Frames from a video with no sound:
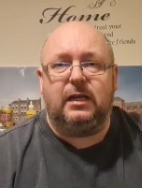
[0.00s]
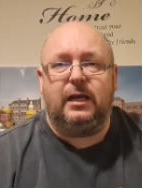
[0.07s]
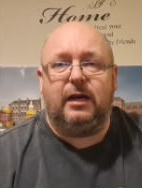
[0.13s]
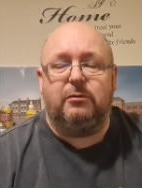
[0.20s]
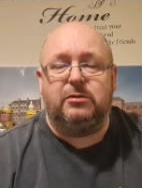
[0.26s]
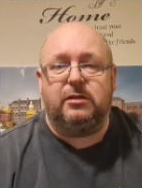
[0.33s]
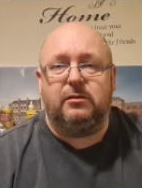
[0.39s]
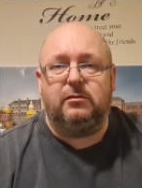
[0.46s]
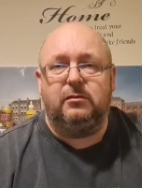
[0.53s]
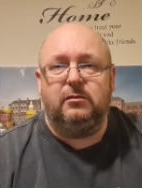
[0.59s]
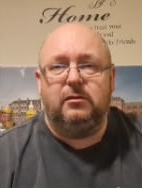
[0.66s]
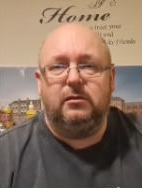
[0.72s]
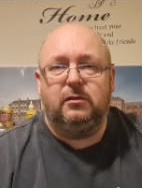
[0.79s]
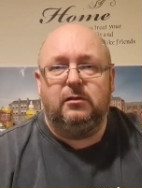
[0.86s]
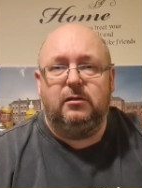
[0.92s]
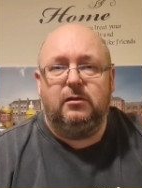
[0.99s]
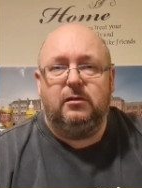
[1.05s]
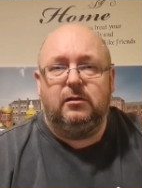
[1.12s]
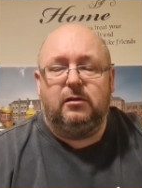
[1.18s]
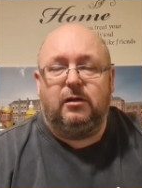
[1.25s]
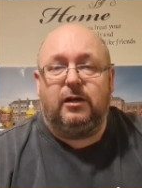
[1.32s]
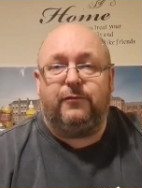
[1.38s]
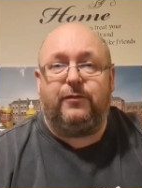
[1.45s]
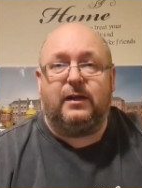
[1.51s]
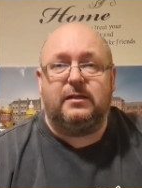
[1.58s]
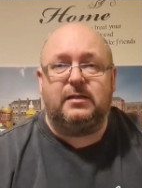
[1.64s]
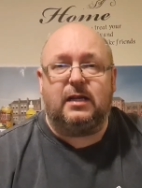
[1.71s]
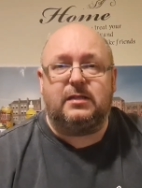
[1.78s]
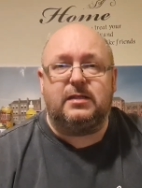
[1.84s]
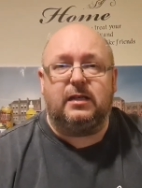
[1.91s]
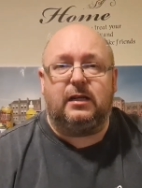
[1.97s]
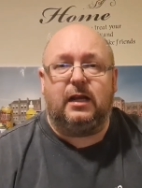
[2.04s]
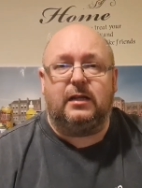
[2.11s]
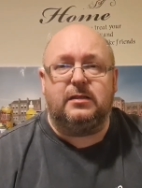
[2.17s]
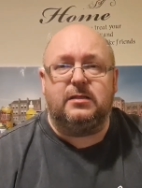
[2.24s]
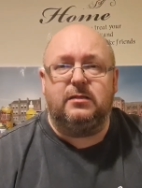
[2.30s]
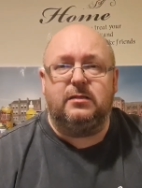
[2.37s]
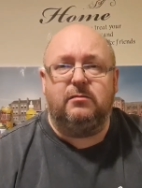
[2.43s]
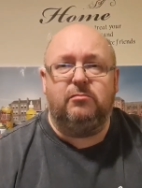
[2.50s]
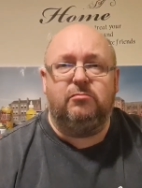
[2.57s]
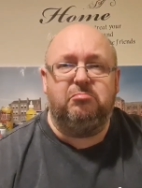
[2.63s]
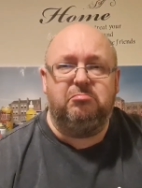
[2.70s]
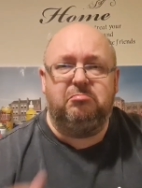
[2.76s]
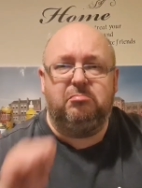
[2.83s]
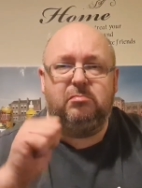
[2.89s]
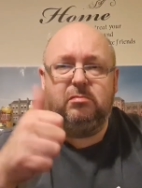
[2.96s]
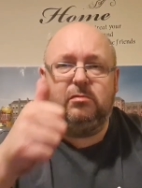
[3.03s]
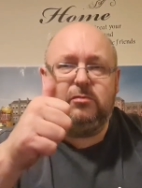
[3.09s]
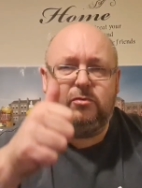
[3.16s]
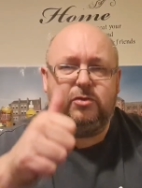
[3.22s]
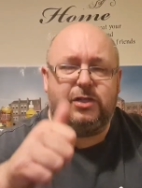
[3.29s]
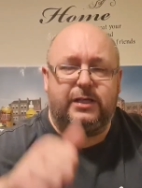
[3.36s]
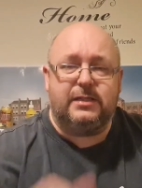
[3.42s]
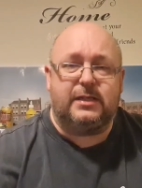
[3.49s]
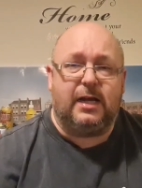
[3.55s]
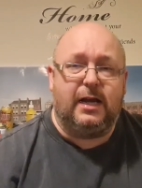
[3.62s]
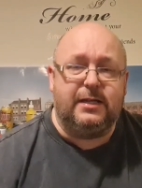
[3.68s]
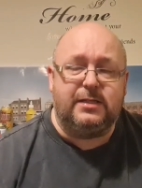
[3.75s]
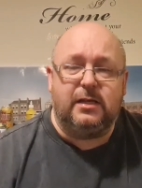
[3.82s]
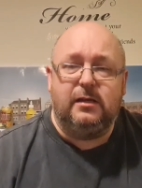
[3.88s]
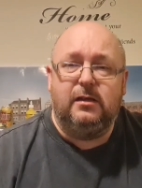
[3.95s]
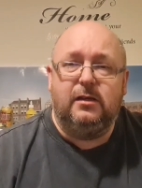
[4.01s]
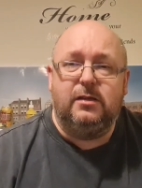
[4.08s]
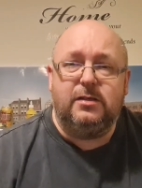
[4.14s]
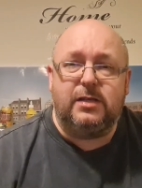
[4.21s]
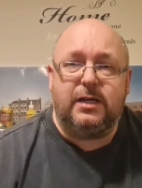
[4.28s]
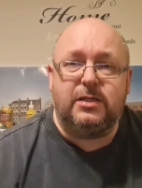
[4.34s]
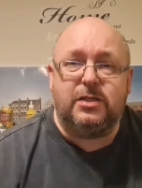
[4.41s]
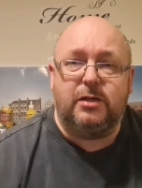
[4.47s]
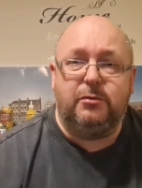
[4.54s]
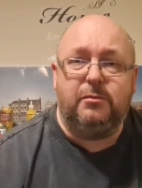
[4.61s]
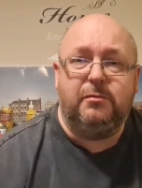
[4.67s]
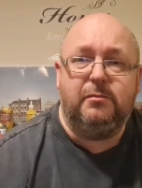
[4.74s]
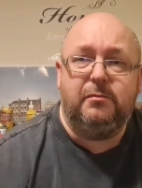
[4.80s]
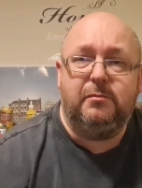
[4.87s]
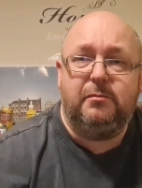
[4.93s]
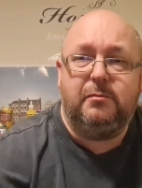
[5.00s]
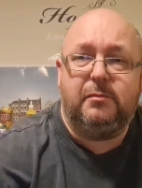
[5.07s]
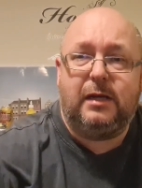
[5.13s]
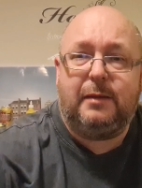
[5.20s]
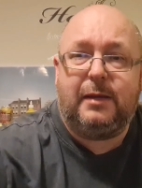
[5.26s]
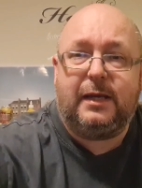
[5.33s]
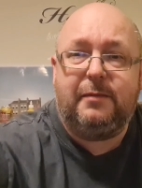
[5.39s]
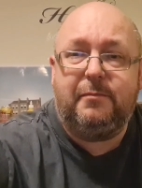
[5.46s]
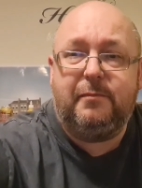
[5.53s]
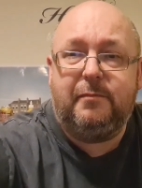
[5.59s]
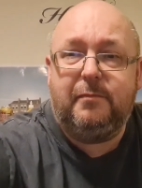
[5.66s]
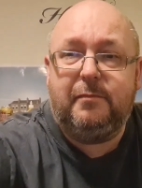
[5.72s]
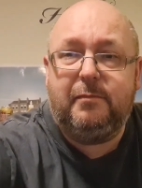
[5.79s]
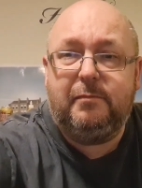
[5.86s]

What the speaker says: layout. And a fantastic lads. Cheers guys. See you soon. Bye bye.